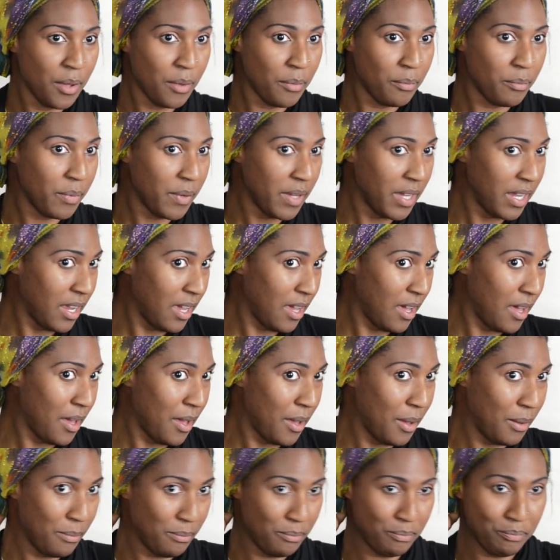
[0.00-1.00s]
But
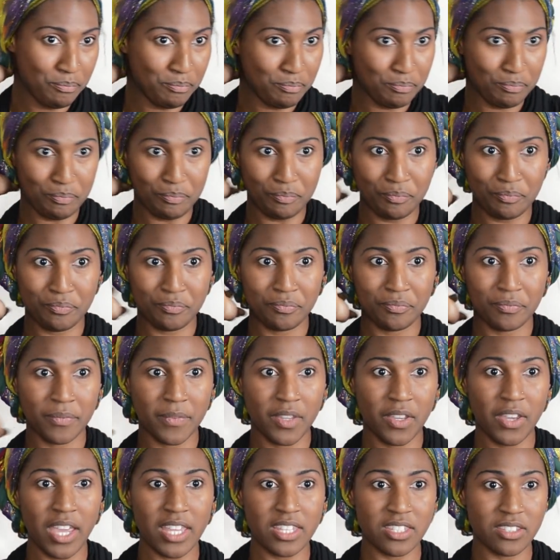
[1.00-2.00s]

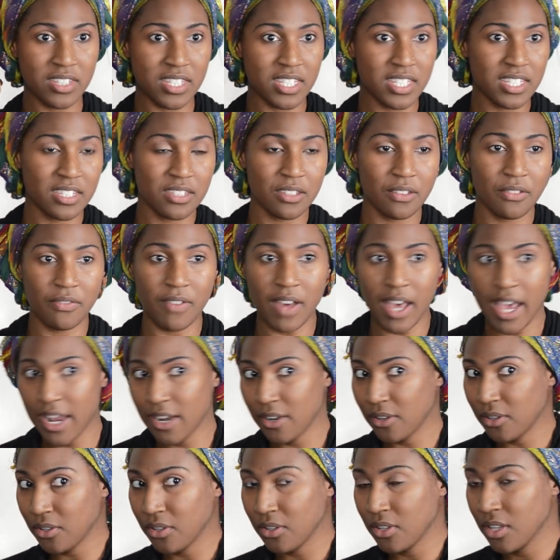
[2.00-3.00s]
okay, so this is the
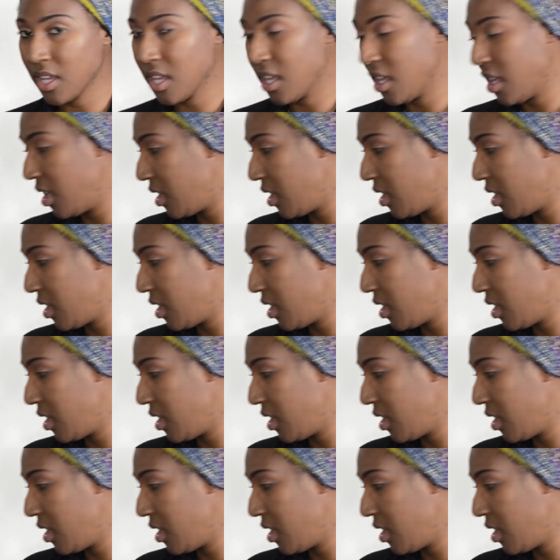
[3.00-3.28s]
final